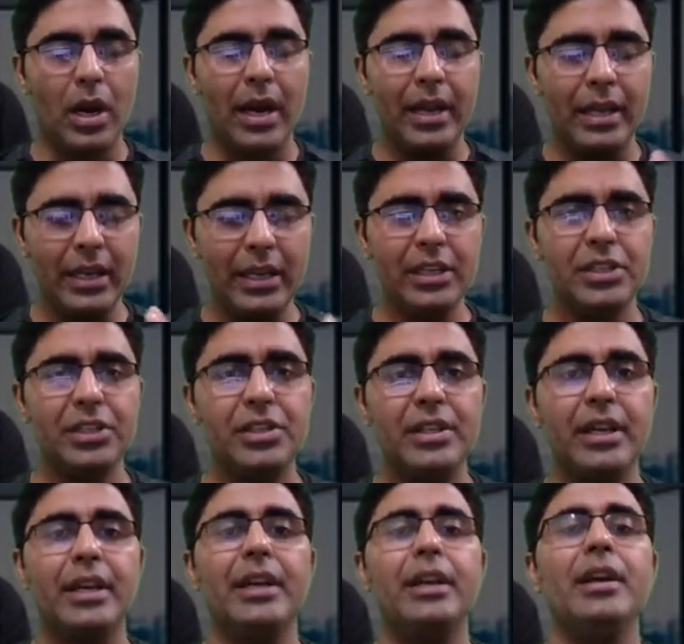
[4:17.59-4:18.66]
each
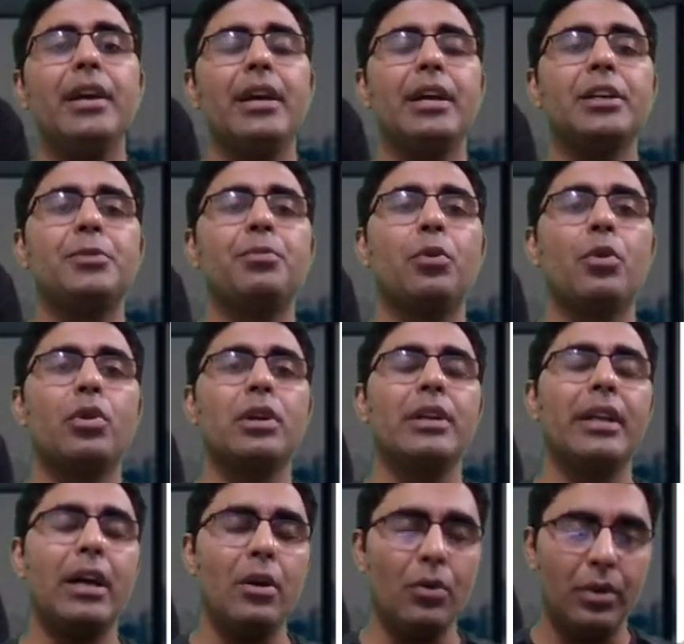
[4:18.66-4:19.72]
day is broken
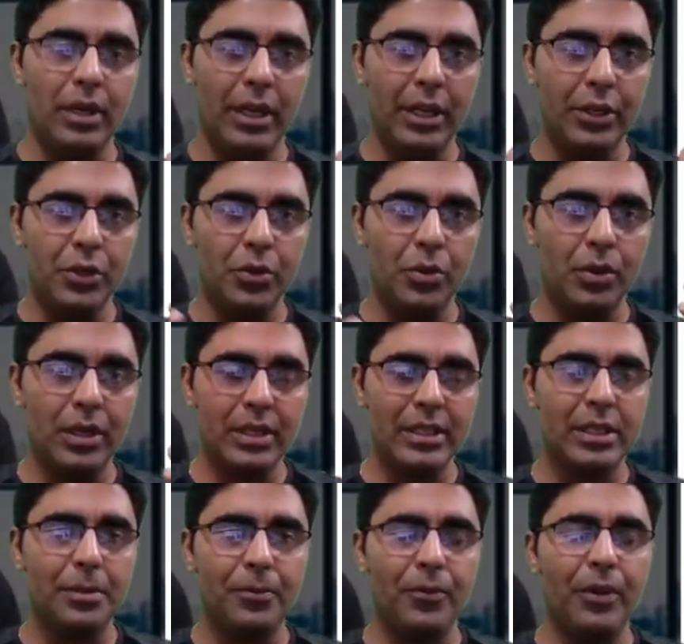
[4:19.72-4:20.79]
down into
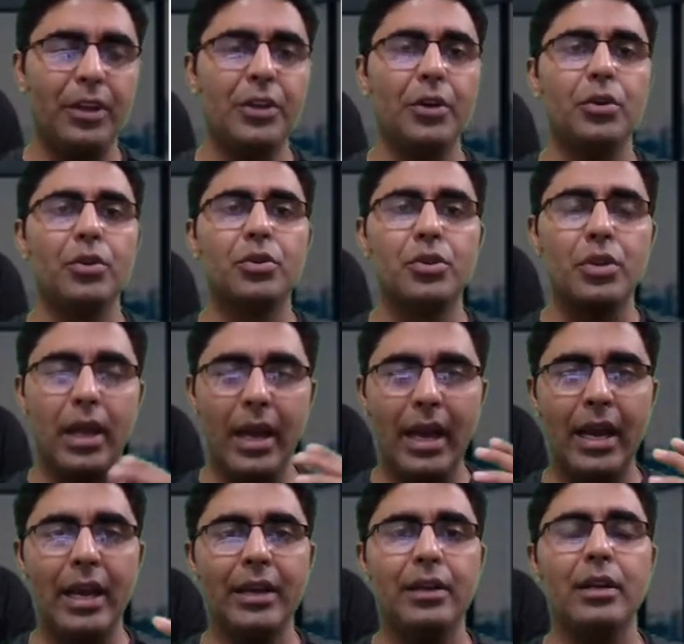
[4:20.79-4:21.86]
concept videos
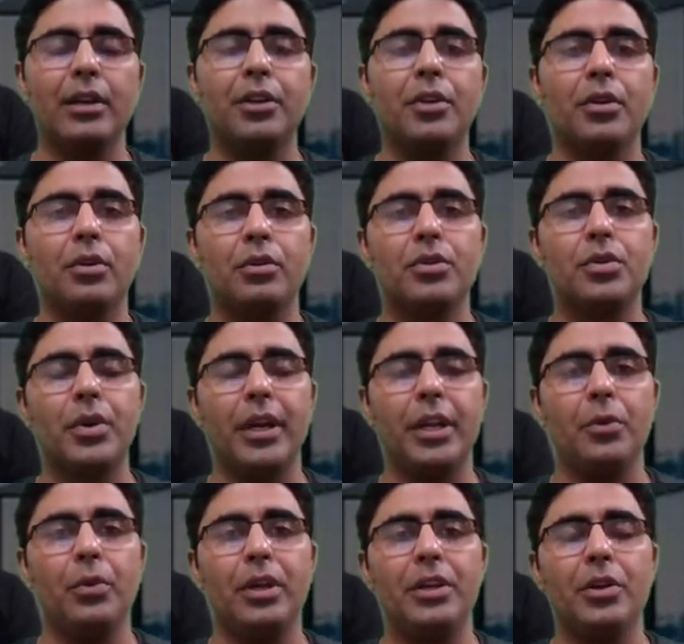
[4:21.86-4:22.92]
and you know training
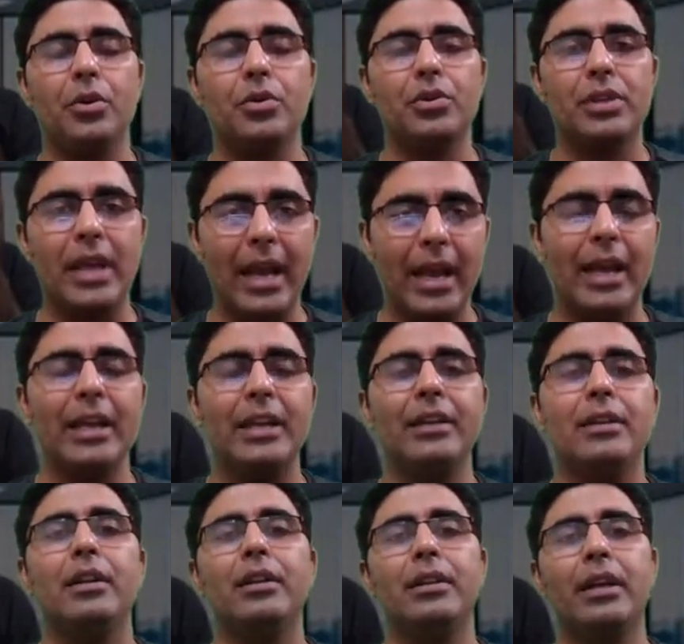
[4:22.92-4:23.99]
videos and
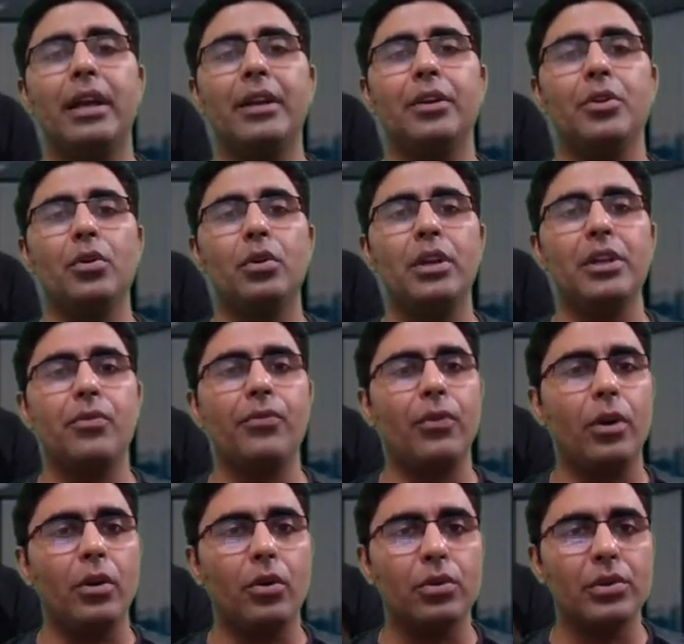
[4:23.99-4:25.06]
then you need to
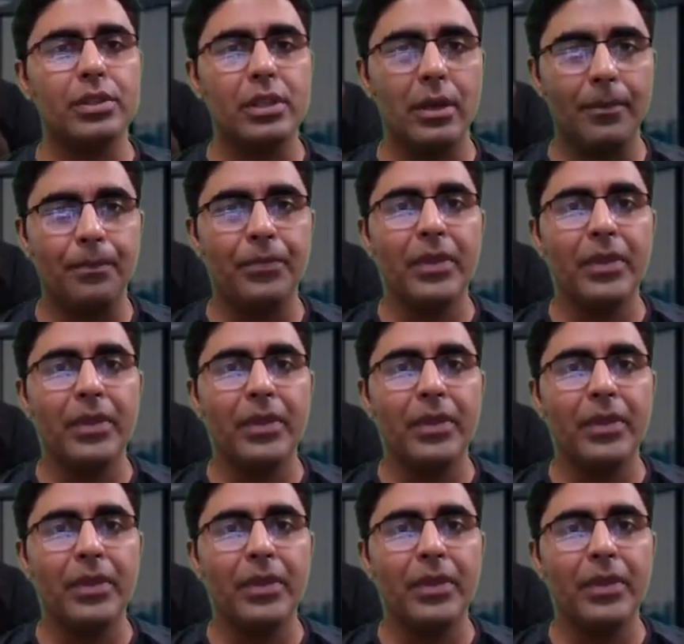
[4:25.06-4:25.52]
follow some